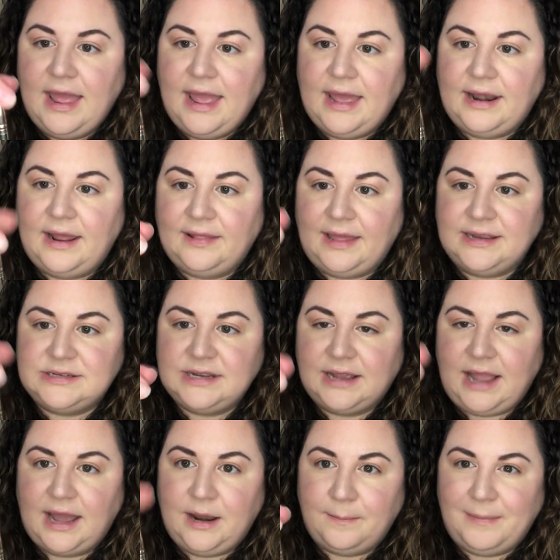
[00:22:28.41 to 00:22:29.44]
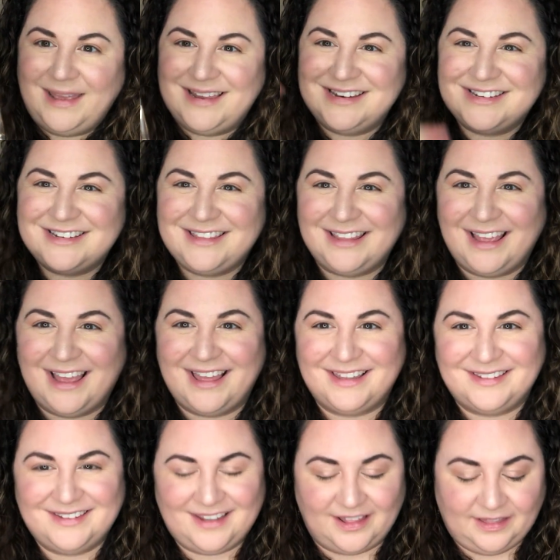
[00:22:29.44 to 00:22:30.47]
and I like to kind of pinch the
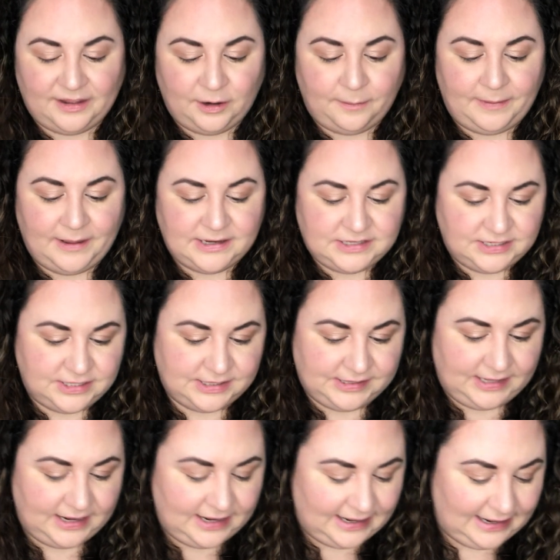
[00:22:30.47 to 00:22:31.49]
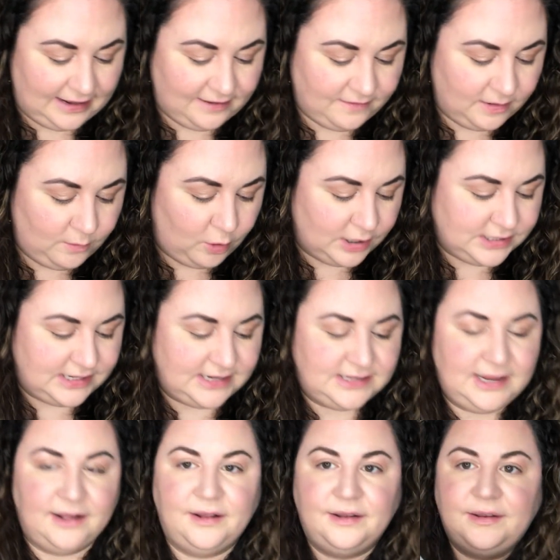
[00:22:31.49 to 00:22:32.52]
end a little bit to just get it even more
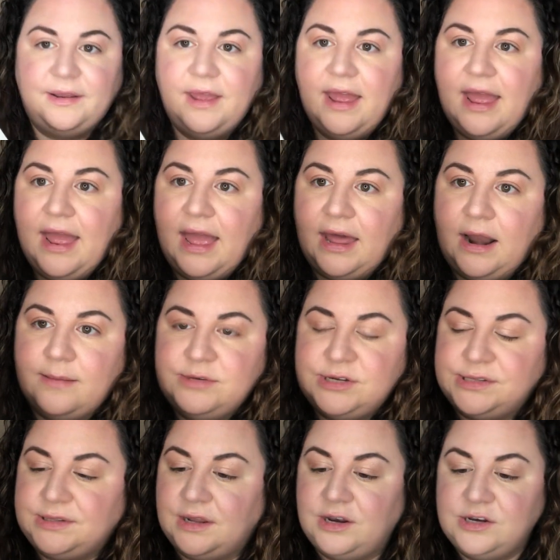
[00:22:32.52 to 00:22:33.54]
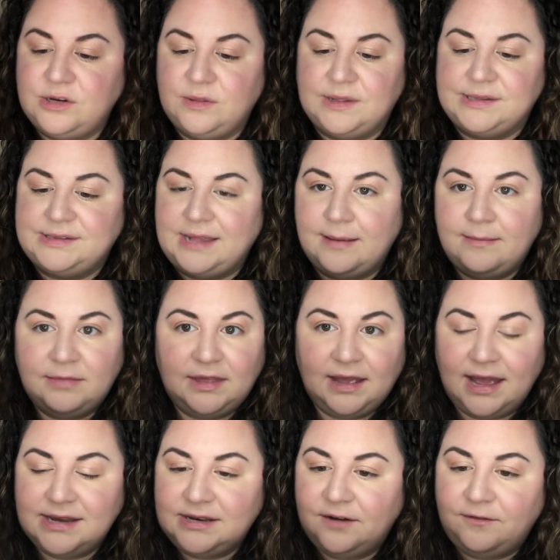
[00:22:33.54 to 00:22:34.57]
detailed. And I'm just gonna do the same thing
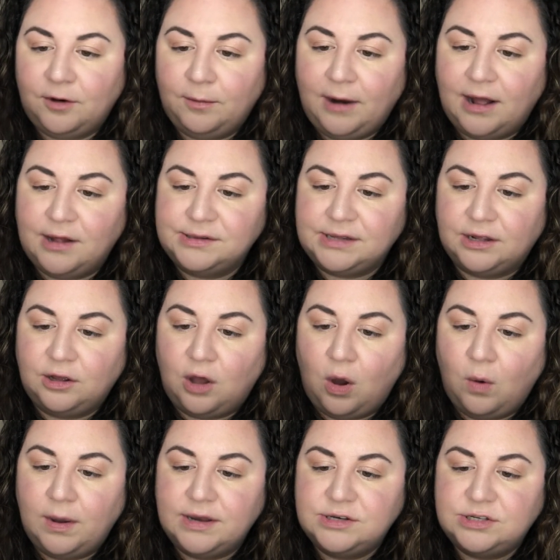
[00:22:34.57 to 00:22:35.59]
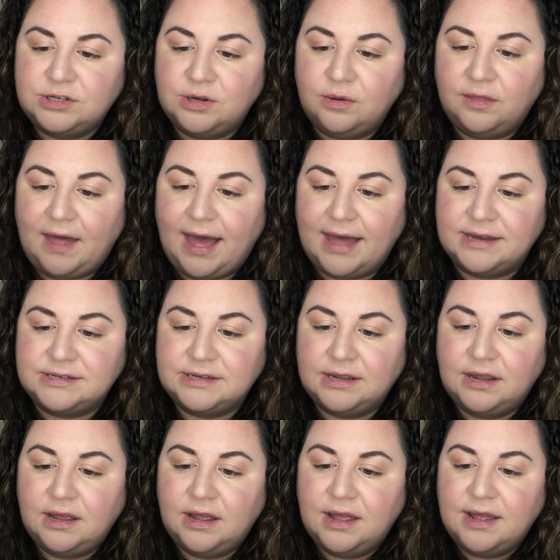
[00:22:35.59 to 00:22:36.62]
I did for brows and go into that
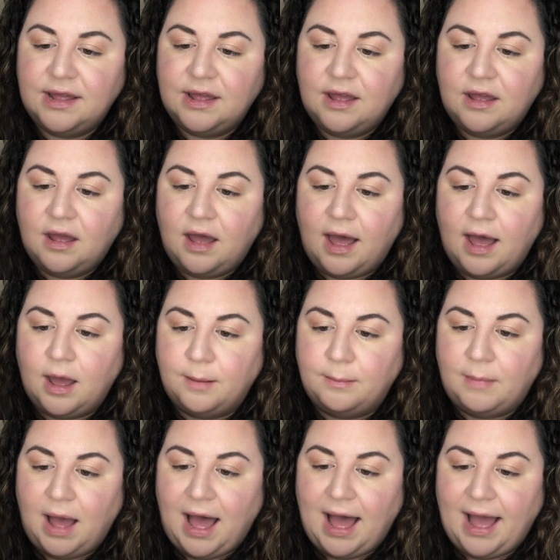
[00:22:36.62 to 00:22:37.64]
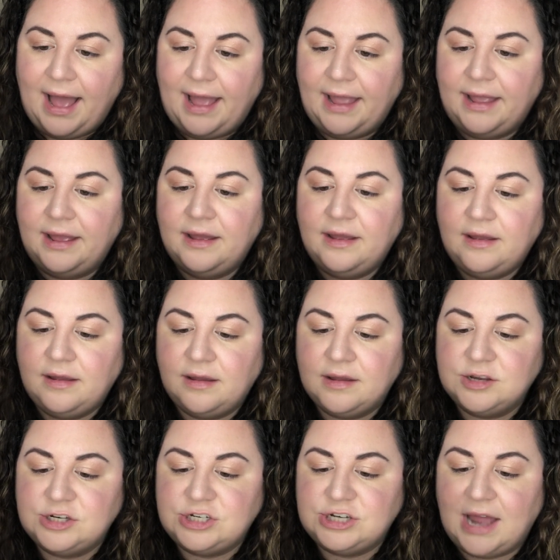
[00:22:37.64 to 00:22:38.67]
eye
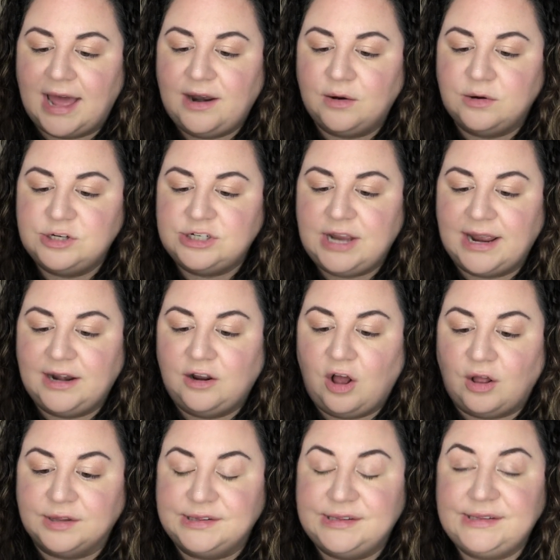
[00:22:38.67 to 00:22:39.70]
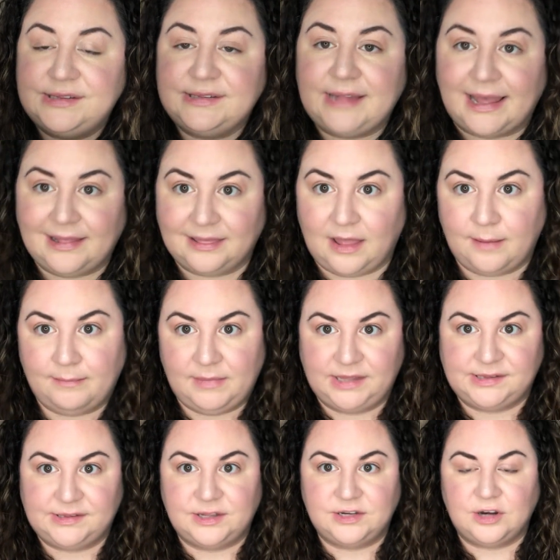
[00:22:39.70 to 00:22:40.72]
shadow shade called Salem.
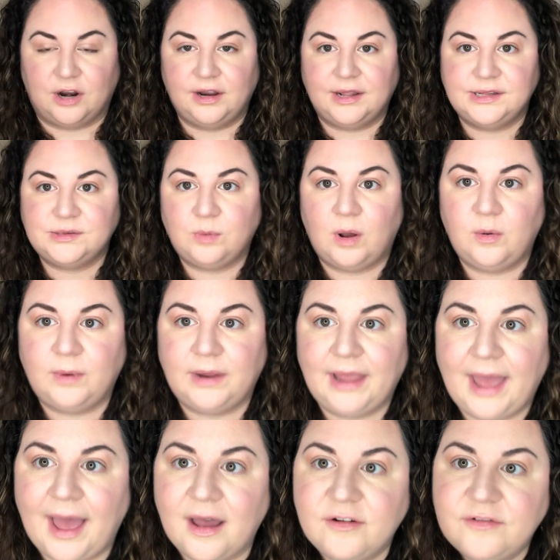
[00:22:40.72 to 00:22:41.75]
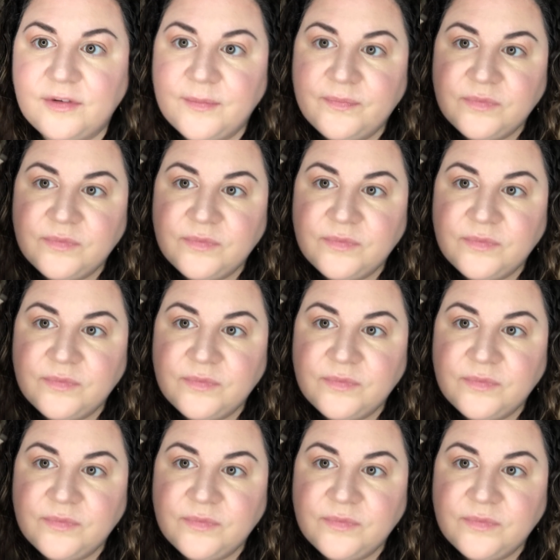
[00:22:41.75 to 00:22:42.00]
It's the darkest one we have.